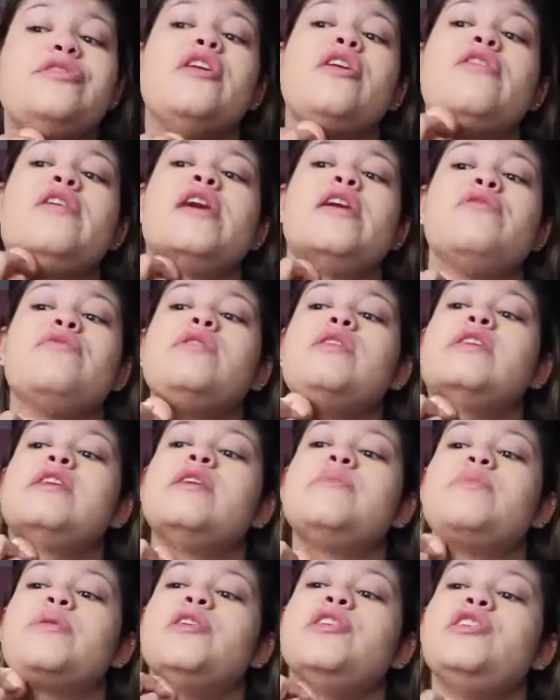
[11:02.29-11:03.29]
though, and I
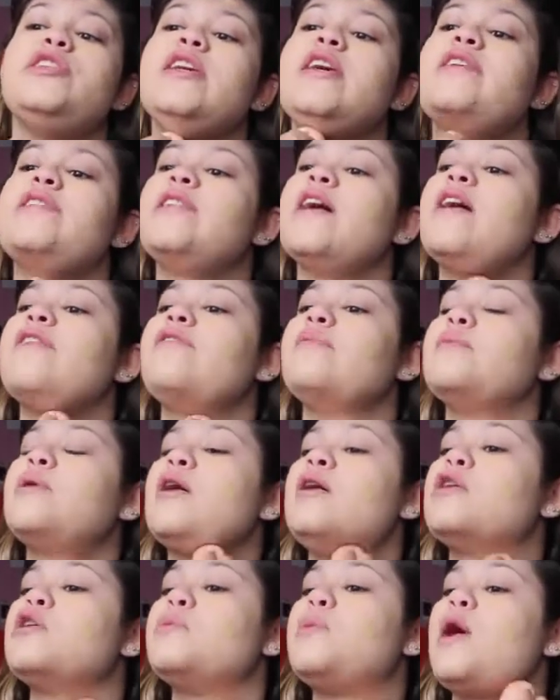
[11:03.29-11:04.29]
really appreciate that from
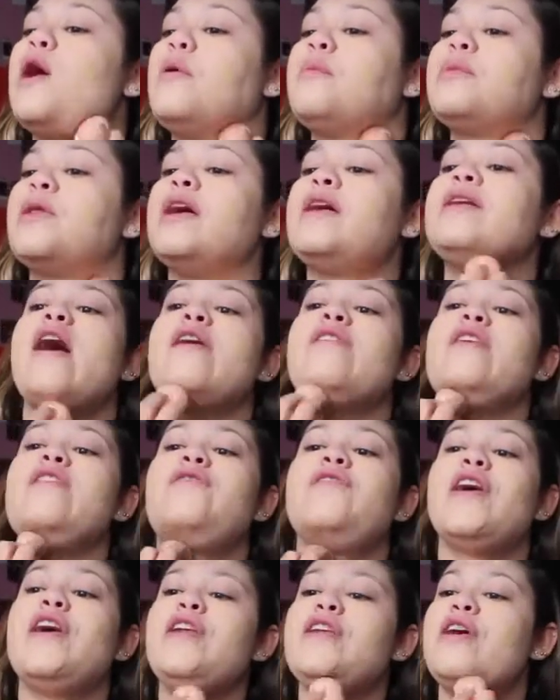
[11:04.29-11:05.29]
Colourpop. Like, I
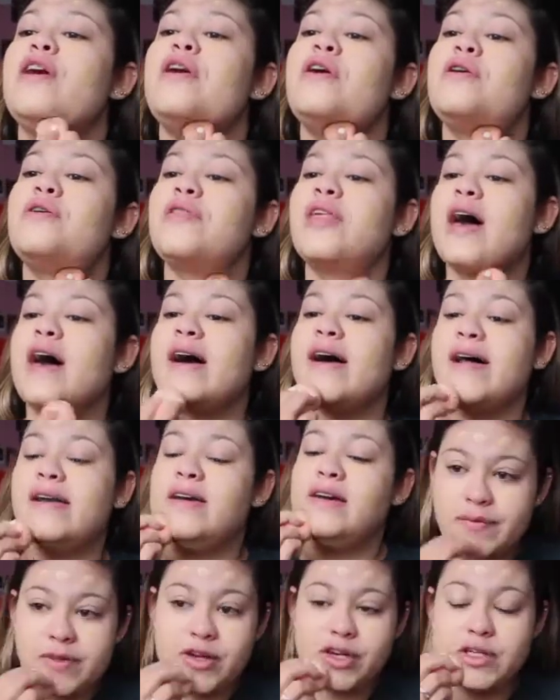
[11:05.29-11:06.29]
think they know
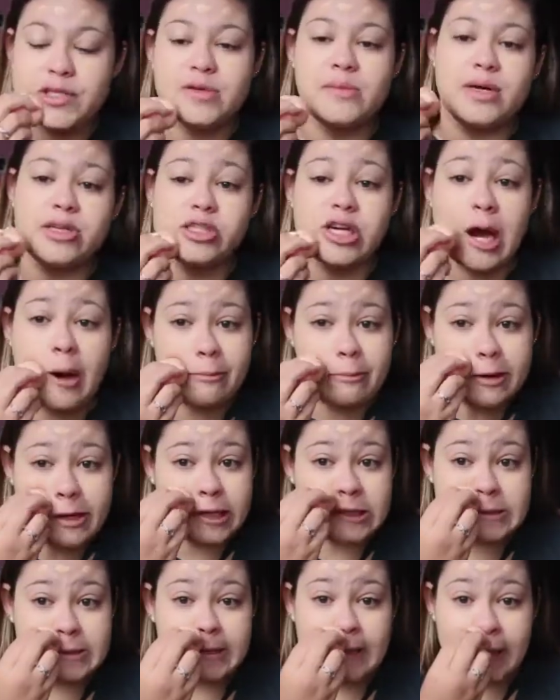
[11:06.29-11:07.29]
that there's so much
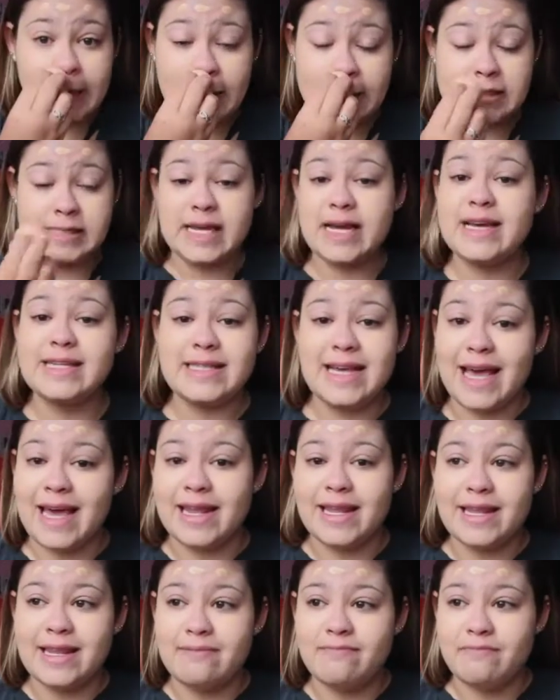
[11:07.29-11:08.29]
competition these days
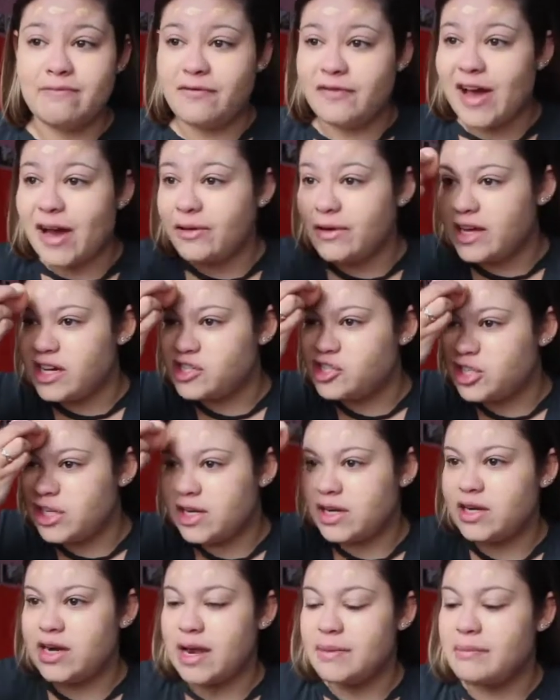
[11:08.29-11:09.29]
in
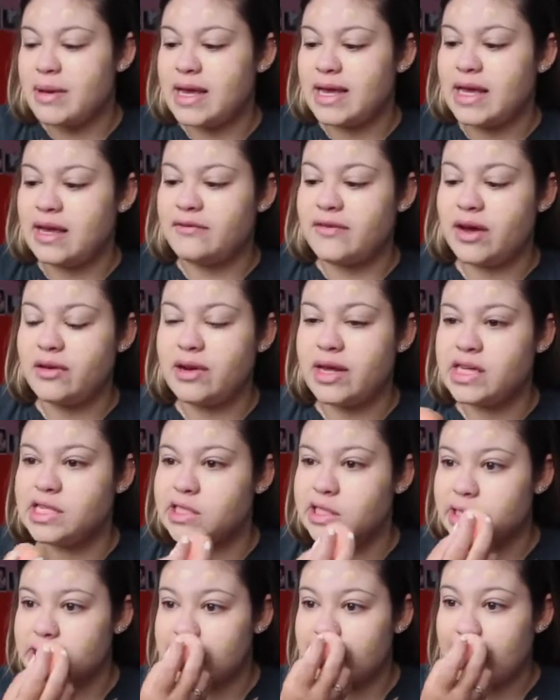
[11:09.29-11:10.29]
foundation and making
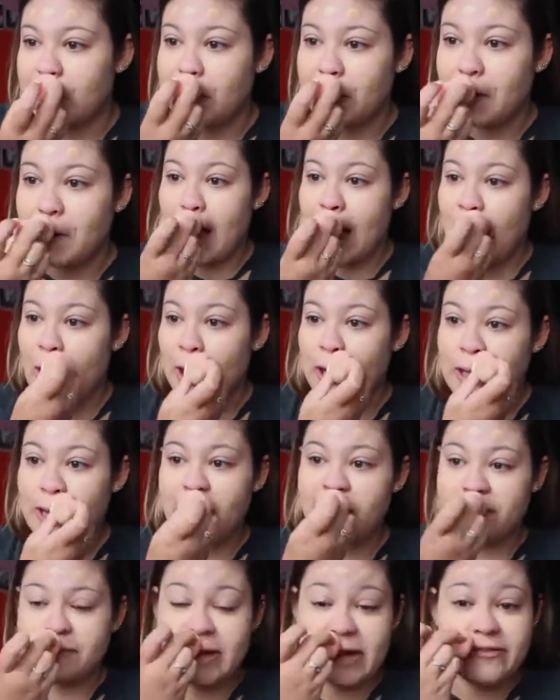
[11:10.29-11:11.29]
foundations, you know. I
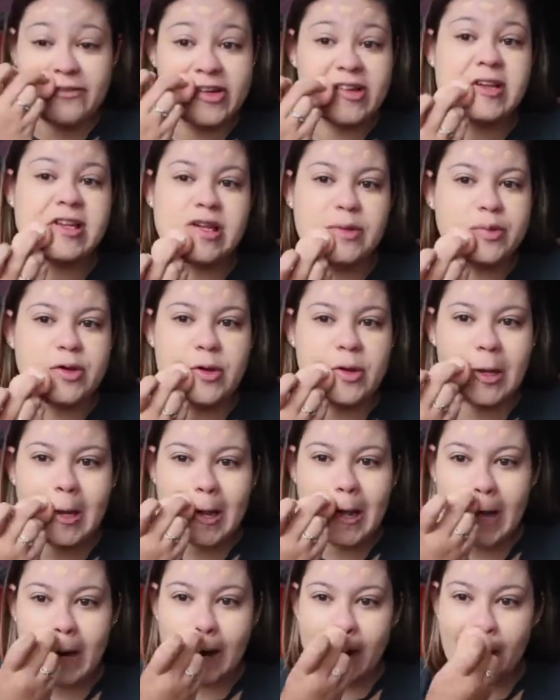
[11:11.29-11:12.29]
love my Fenty
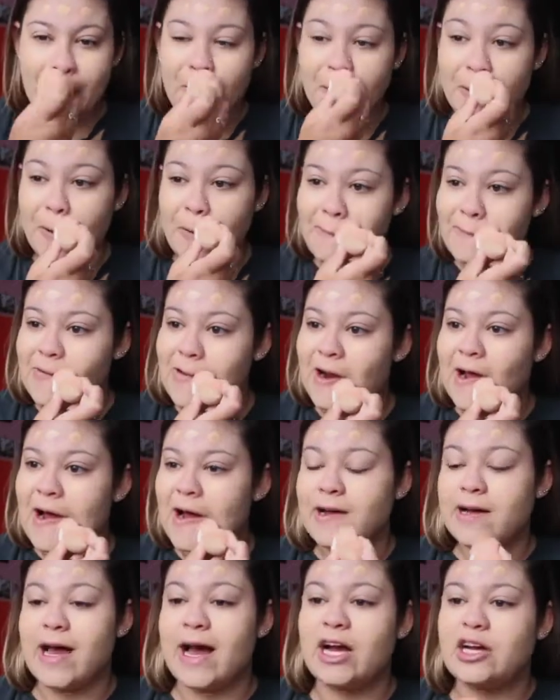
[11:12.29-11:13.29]
Beauty and I don't know if I'd
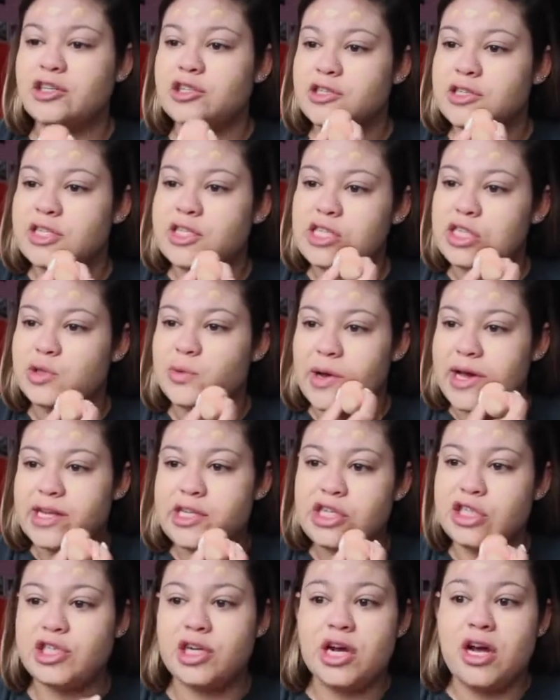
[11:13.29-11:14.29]
actually
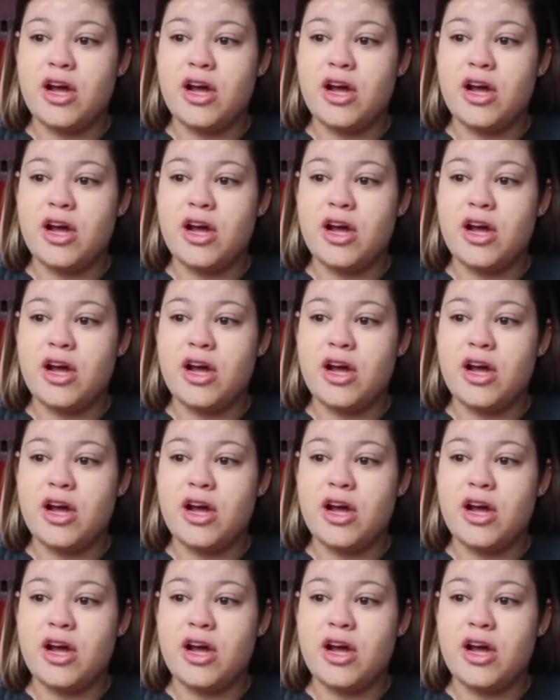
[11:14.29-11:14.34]
switch